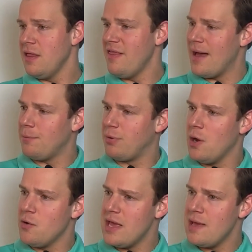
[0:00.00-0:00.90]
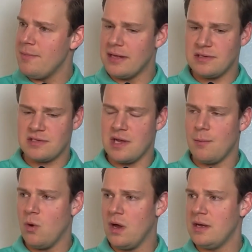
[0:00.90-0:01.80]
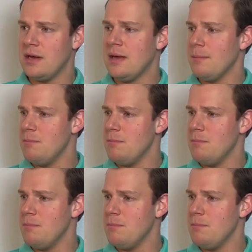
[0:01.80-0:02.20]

that prohibit someone